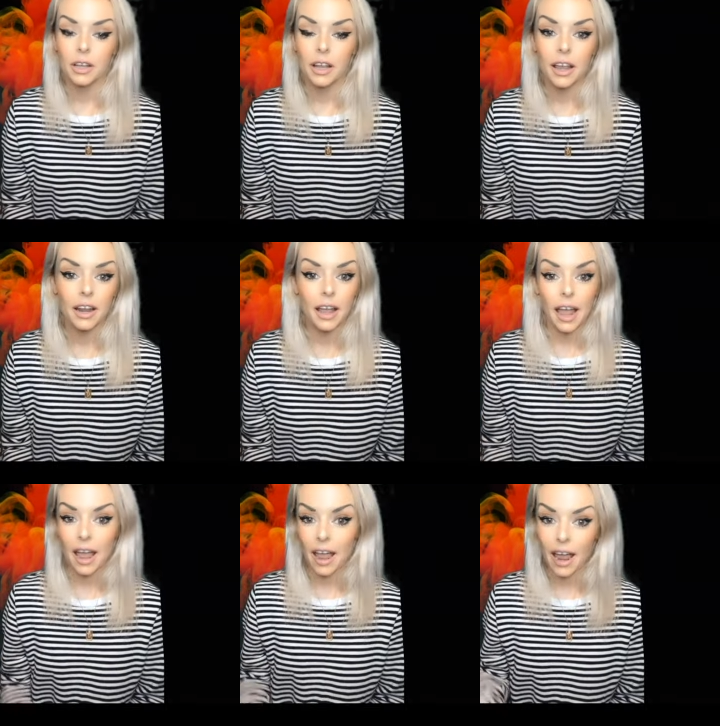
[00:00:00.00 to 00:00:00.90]
And
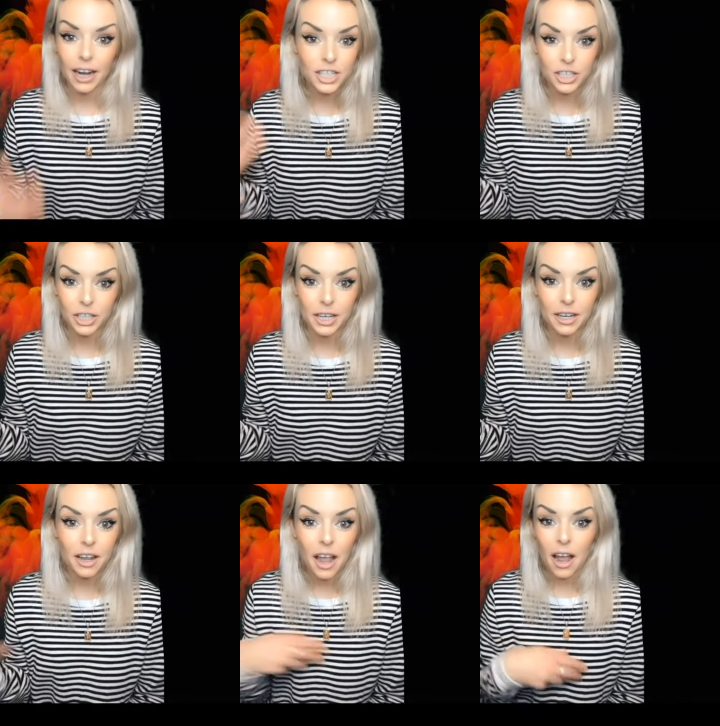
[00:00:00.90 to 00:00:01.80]
actually,
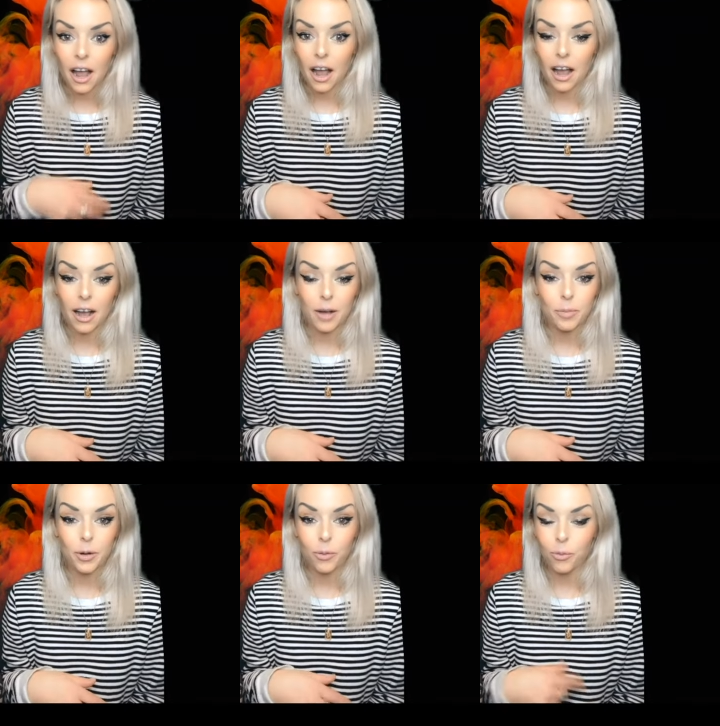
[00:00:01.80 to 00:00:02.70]
um,
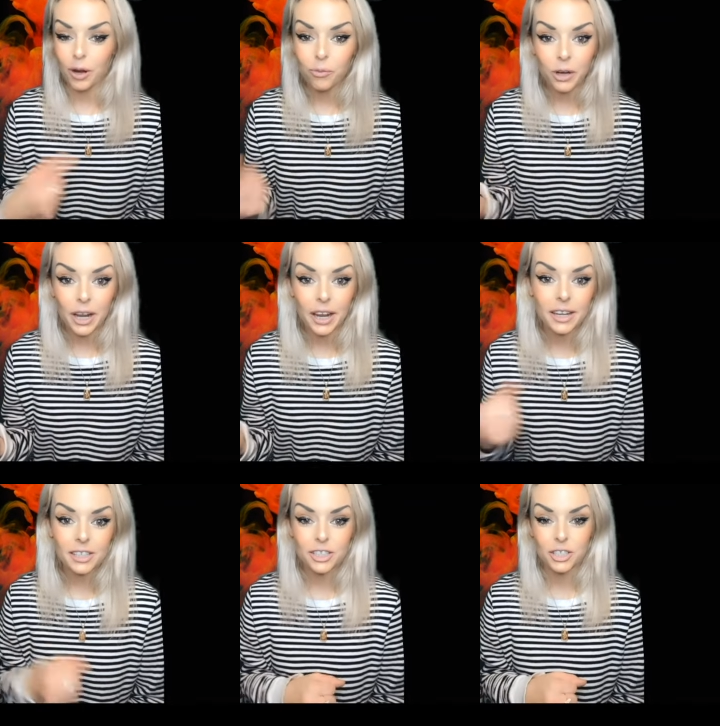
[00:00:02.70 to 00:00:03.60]
one
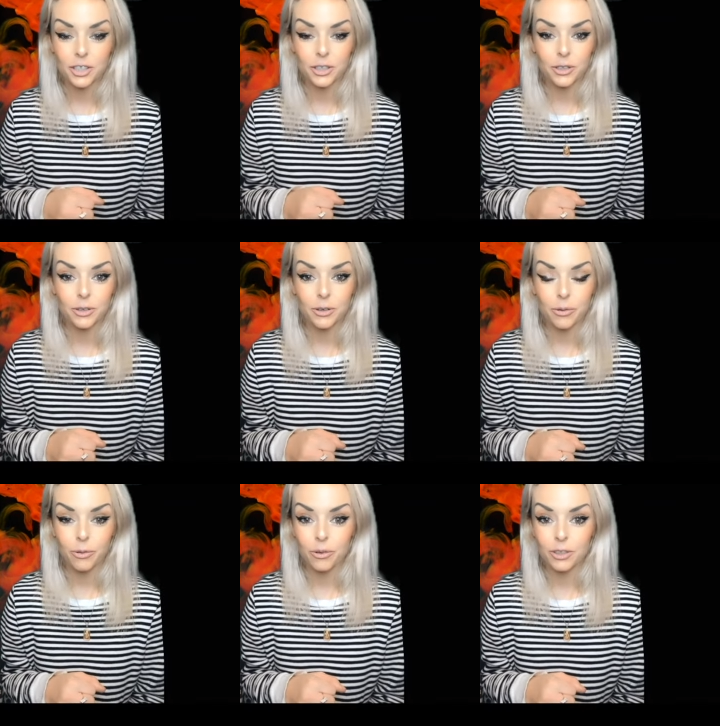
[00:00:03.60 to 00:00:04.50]
way
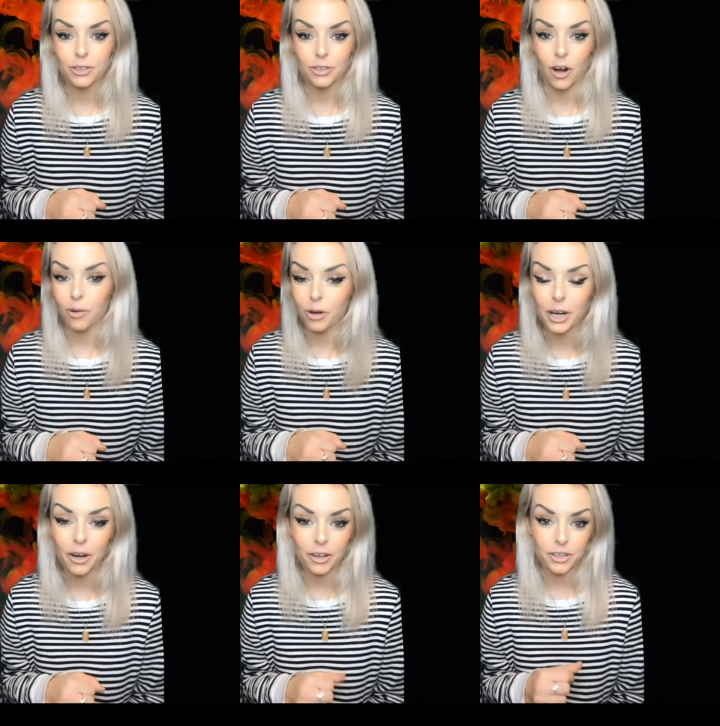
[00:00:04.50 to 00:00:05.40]
to start
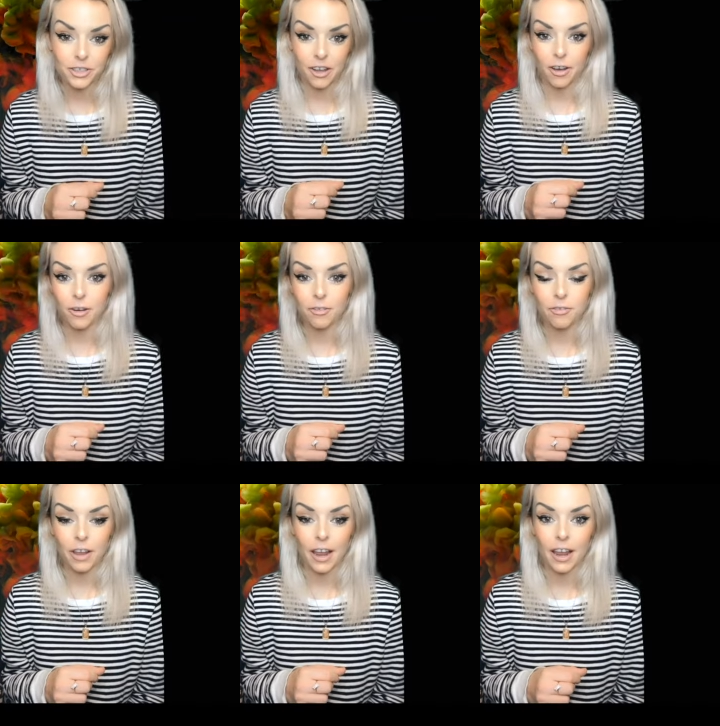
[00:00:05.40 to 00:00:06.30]
working on yourself
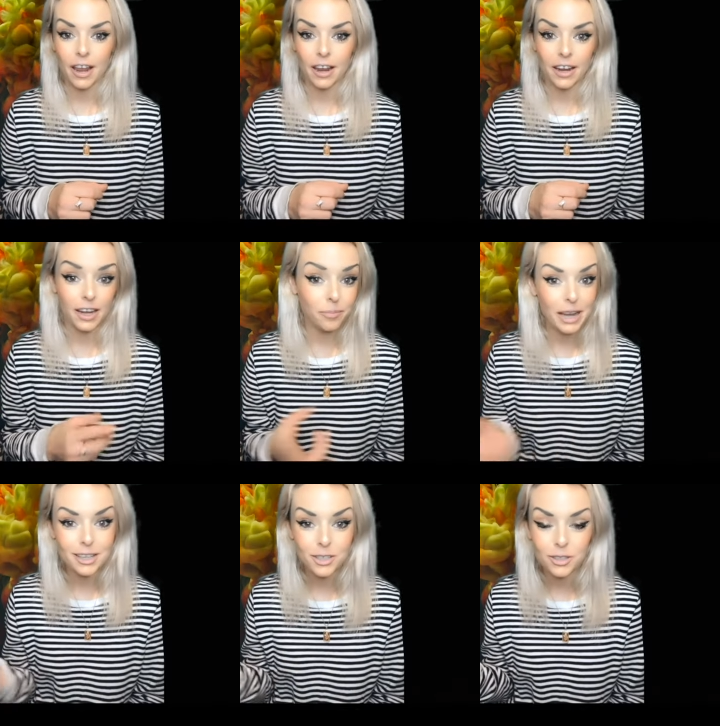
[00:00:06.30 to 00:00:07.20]
and getting
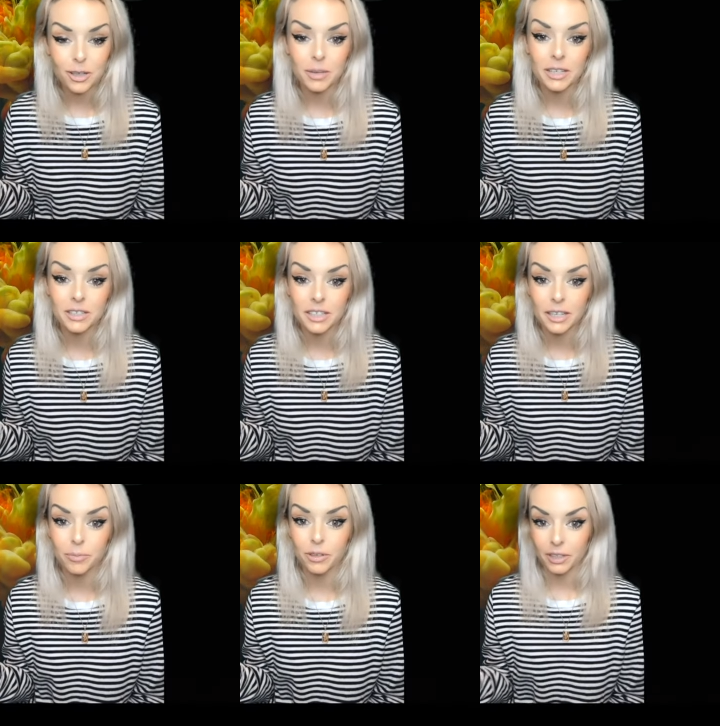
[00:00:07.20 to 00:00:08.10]
past those
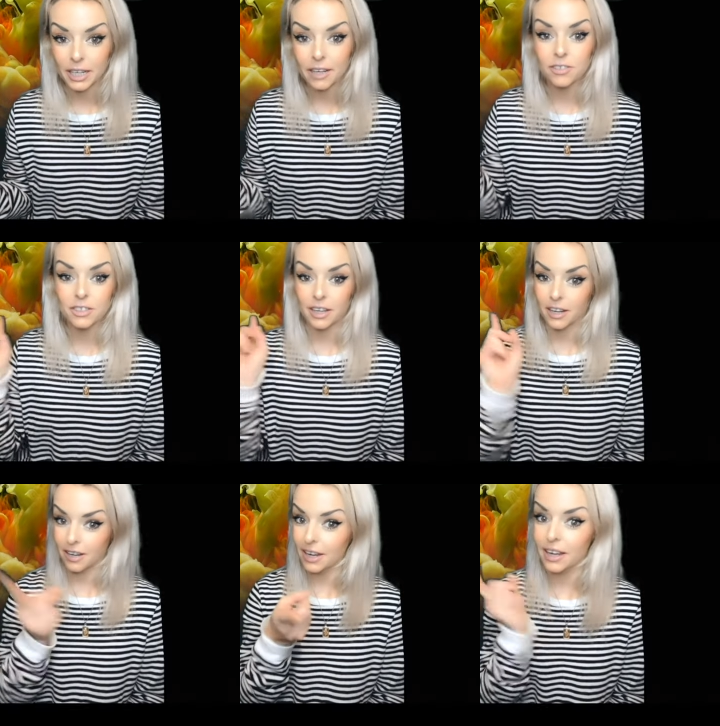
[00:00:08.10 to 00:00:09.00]
limiting beliefs
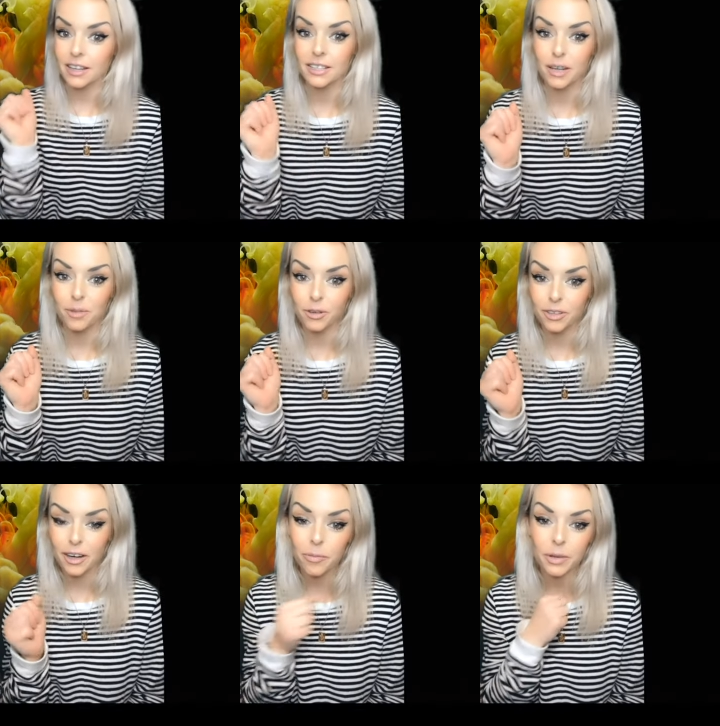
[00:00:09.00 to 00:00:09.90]
is
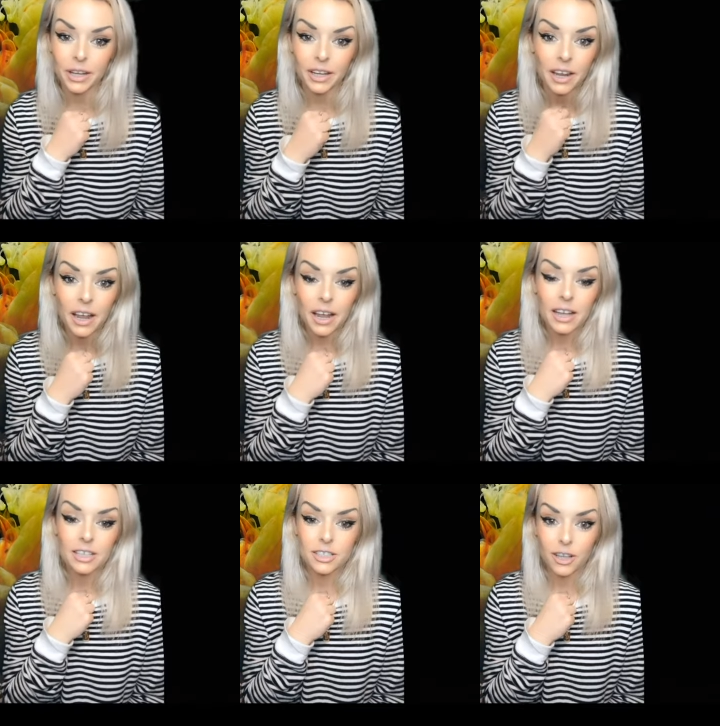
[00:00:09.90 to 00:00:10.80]
hypnotherapy.
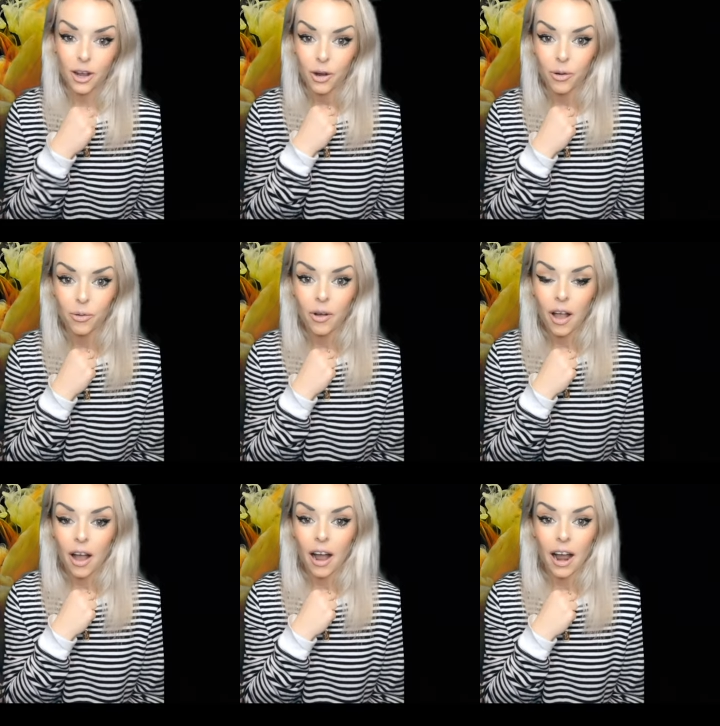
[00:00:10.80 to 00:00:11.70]
So
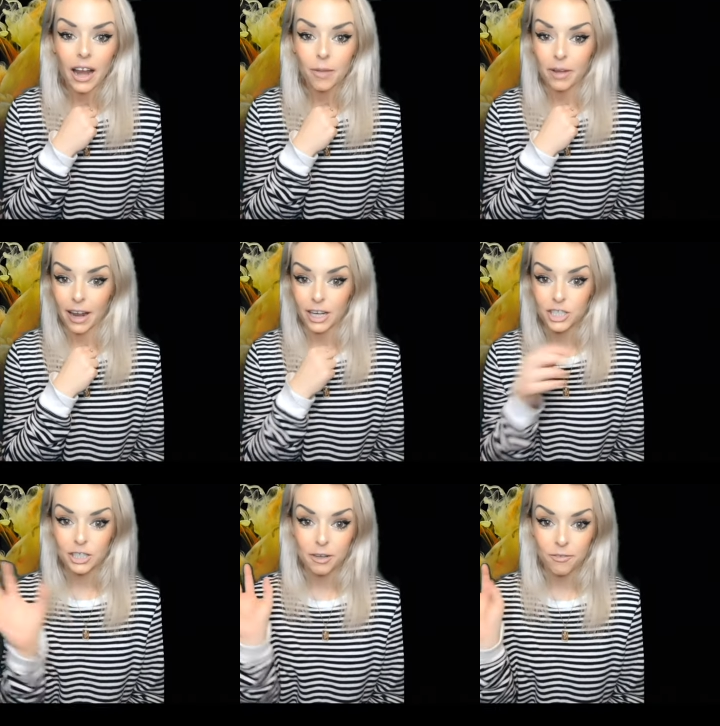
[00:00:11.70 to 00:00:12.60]
I am
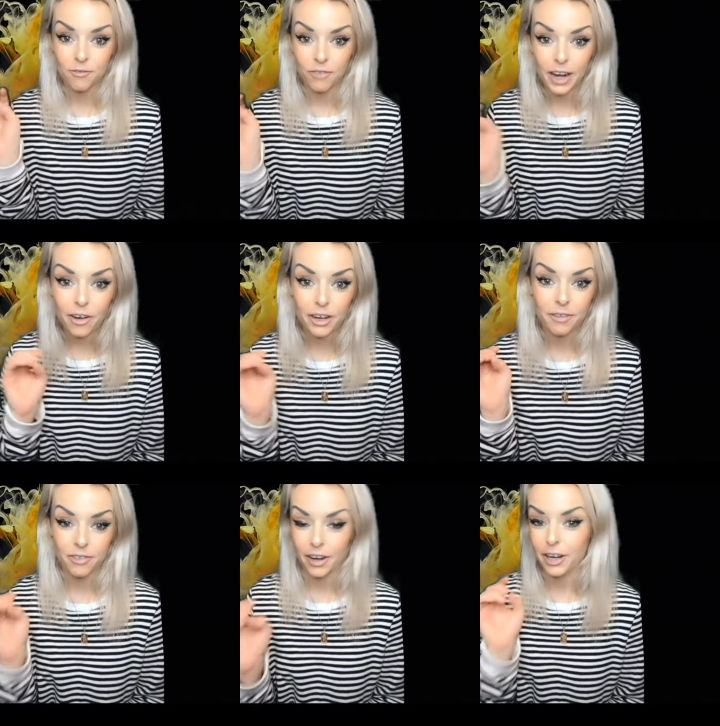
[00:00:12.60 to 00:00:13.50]
actually
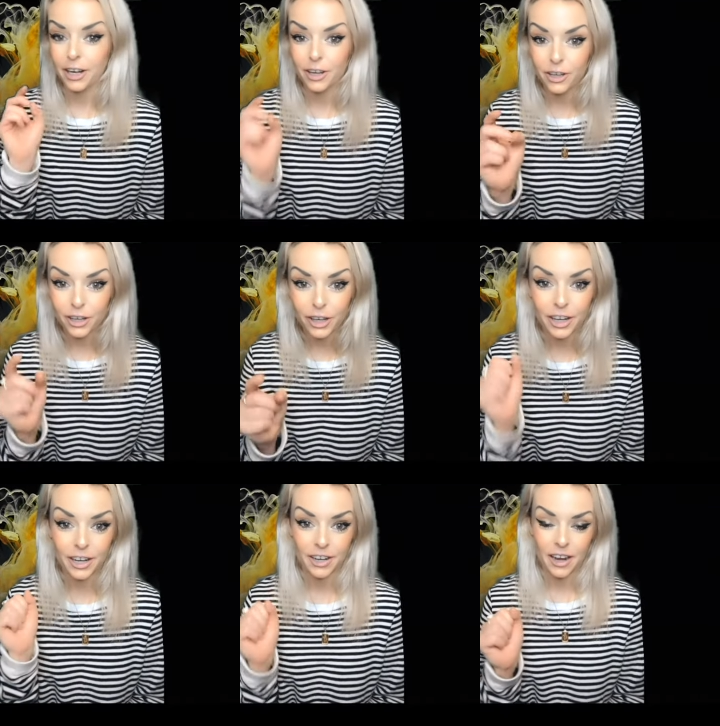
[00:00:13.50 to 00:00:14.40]
very, very
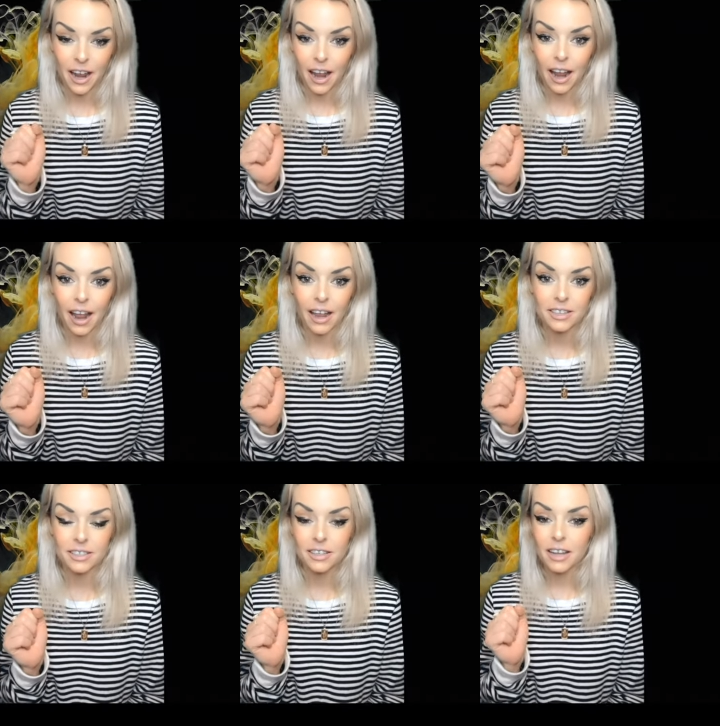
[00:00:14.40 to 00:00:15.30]
good at